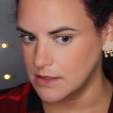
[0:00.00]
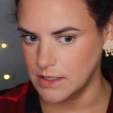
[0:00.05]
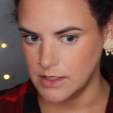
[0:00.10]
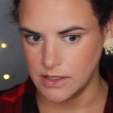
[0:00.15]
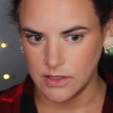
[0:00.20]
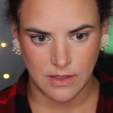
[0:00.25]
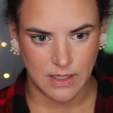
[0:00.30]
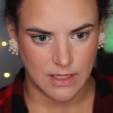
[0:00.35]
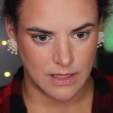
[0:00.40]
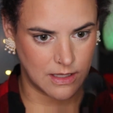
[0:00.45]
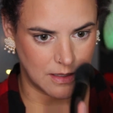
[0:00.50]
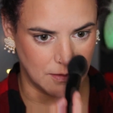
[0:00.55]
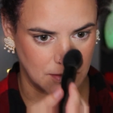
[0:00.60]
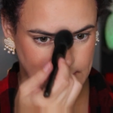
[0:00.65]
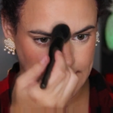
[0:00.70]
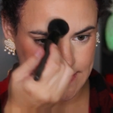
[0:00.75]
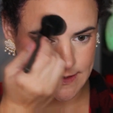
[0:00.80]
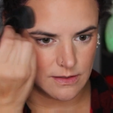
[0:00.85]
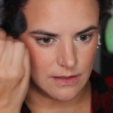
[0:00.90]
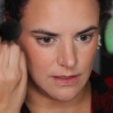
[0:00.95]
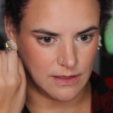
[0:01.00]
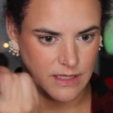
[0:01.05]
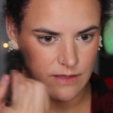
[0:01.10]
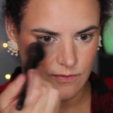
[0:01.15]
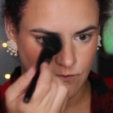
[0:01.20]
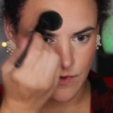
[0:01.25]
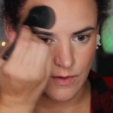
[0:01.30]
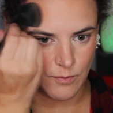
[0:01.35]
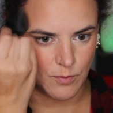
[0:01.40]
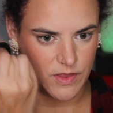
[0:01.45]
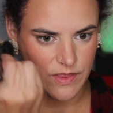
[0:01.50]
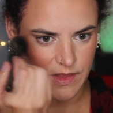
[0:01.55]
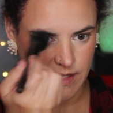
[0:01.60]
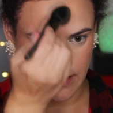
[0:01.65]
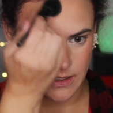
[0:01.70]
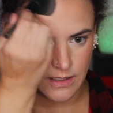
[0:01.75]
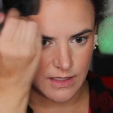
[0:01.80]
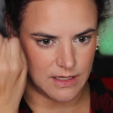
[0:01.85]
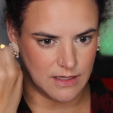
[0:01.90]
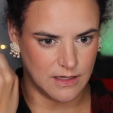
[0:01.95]
Like you get like this lit from
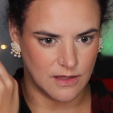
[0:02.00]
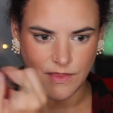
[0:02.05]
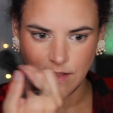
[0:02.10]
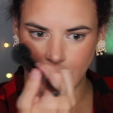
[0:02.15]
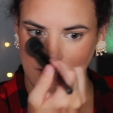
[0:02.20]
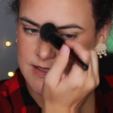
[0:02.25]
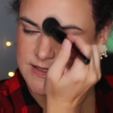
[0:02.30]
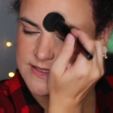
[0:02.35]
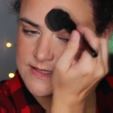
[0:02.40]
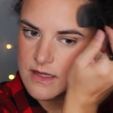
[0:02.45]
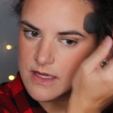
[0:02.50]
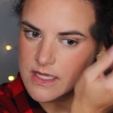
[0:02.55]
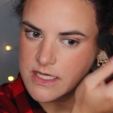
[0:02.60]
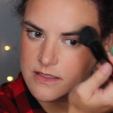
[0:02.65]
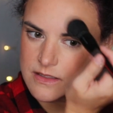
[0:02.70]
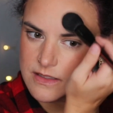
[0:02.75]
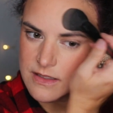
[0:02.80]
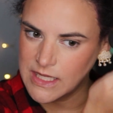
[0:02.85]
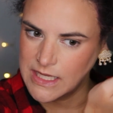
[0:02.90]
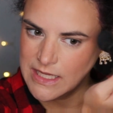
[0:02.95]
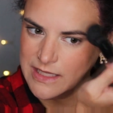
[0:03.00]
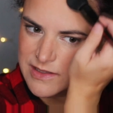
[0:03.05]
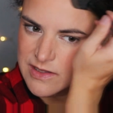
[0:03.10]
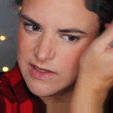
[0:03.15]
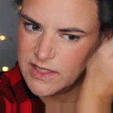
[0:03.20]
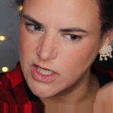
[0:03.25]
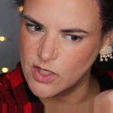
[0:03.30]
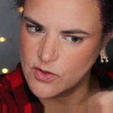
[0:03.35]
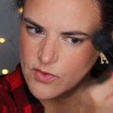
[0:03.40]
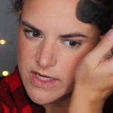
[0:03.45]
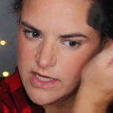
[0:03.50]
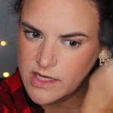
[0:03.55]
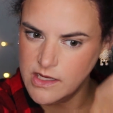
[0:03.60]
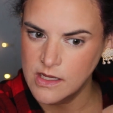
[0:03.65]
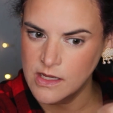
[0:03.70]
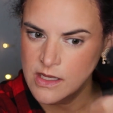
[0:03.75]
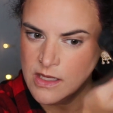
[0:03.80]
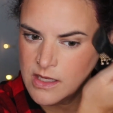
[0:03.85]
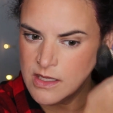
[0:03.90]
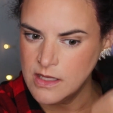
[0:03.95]
within kind of thing. It's not like
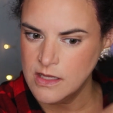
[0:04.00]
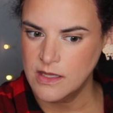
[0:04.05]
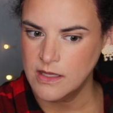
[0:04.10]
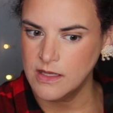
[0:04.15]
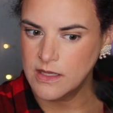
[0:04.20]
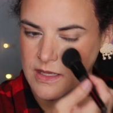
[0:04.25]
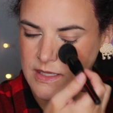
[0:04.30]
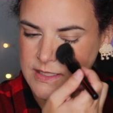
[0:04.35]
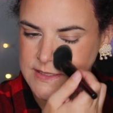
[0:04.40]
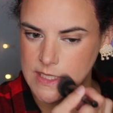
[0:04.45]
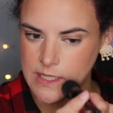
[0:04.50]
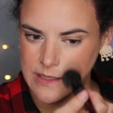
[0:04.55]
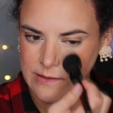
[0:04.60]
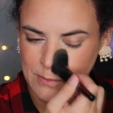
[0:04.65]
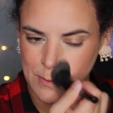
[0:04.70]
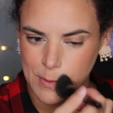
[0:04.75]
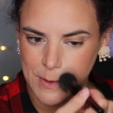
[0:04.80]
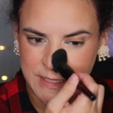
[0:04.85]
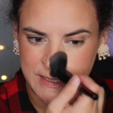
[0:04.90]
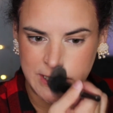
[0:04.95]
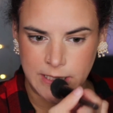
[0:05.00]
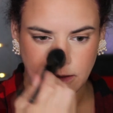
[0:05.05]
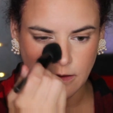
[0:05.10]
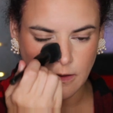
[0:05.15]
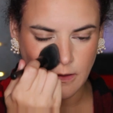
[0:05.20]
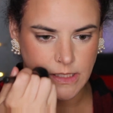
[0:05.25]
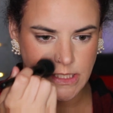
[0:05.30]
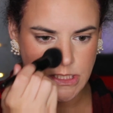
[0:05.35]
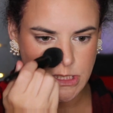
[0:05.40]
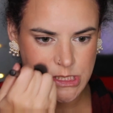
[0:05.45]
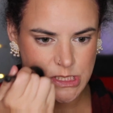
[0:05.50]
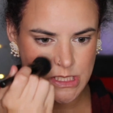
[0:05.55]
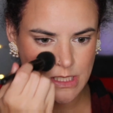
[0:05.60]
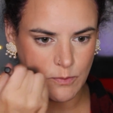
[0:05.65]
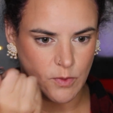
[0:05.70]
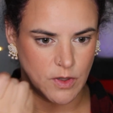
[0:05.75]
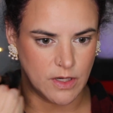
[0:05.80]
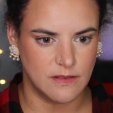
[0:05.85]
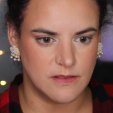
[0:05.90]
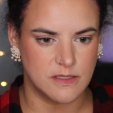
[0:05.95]
glittery. It's not even particularly
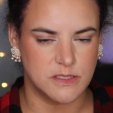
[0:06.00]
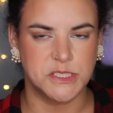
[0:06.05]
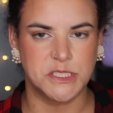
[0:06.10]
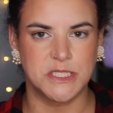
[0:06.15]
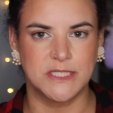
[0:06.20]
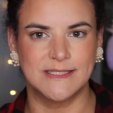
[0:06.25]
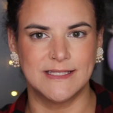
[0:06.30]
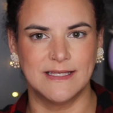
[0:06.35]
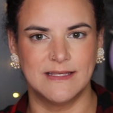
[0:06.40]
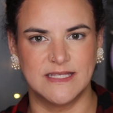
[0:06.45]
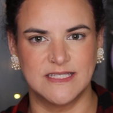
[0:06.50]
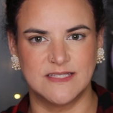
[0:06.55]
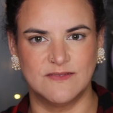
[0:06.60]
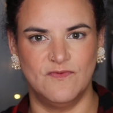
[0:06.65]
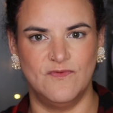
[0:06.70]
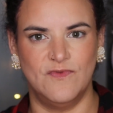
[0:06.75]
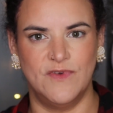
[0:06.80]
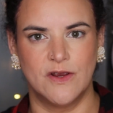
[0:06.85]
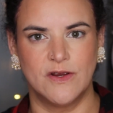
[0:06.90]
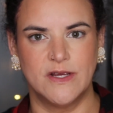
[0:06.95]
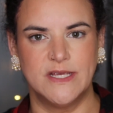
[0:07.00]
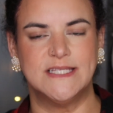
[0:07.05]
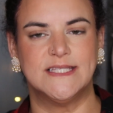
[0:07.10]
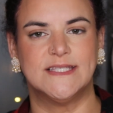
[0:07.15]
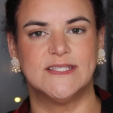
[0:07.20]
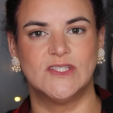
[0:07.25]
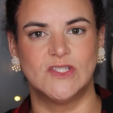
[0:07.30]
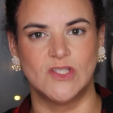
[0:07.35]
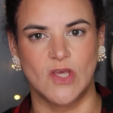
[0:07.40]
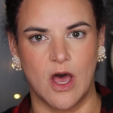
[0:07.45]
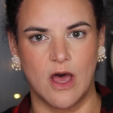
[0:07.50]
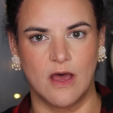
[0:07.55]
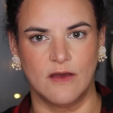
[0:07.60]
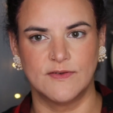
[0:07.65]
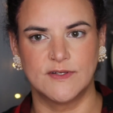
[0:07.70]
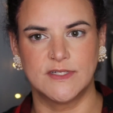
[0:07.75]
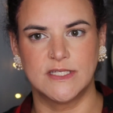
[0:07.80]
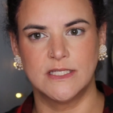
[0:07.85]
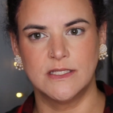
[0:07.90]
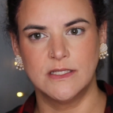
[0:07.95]
shimmery. There's just like this very
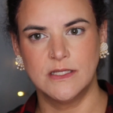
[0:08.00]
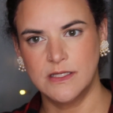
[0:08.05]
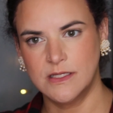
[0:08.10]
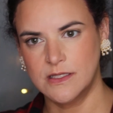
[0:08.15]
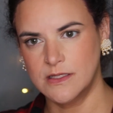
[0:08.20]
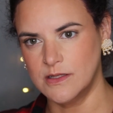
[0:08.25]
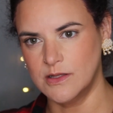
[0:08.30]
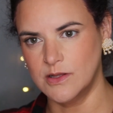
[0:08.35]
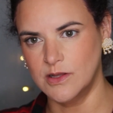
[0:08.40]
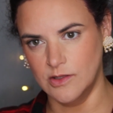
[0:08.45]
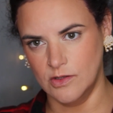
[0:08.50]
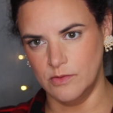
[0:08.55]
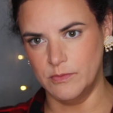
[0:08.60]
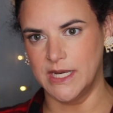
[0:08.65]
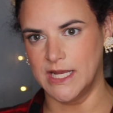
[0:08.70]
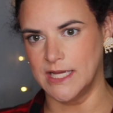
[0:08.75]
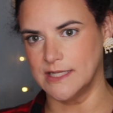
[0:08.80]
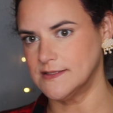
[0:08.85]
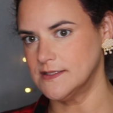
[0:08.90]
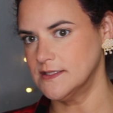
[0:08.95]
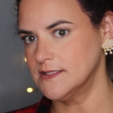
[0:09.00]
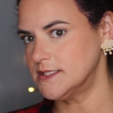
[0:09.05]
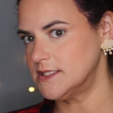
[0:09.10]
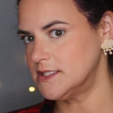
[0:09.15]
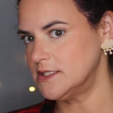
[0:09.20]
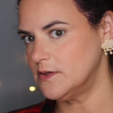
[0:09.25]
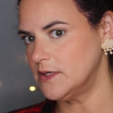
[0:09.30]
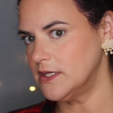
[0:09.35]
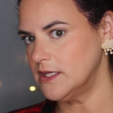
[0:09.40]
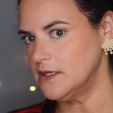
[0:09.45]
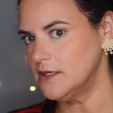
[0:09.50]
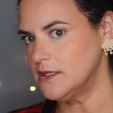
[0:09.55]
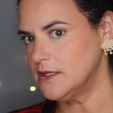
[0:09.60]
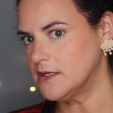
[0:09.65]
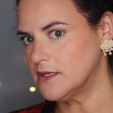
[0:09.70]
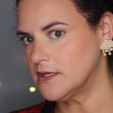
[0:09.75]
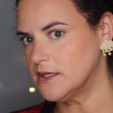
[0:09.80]
soft luminescence to it.